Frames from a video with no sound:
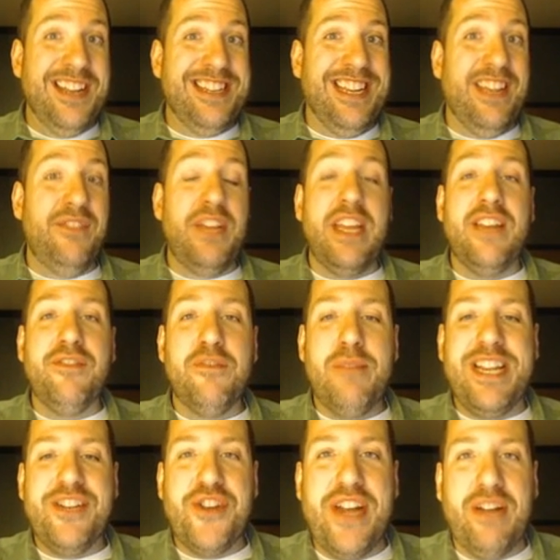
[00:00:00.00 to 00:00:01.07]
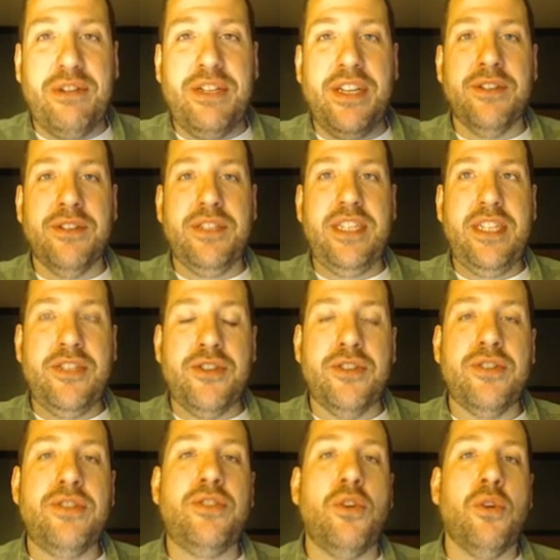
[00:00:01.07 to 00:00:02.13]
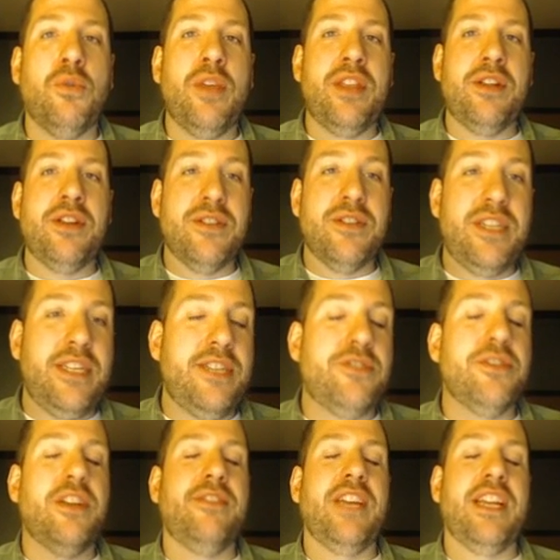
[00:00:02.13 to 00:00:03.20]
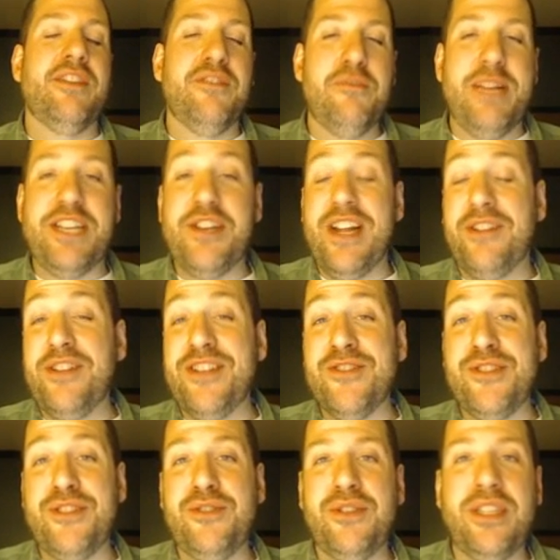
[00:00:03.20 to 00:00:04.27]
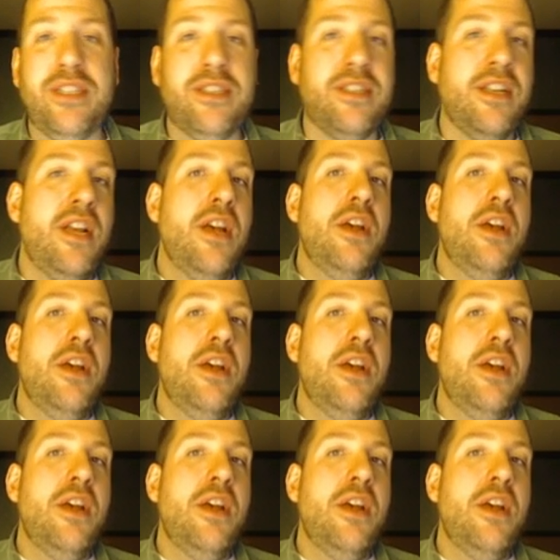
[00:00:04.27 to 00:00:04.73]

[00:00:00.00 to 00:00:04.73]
giving information out to your teachers or whether you're a teacher giving information out to your students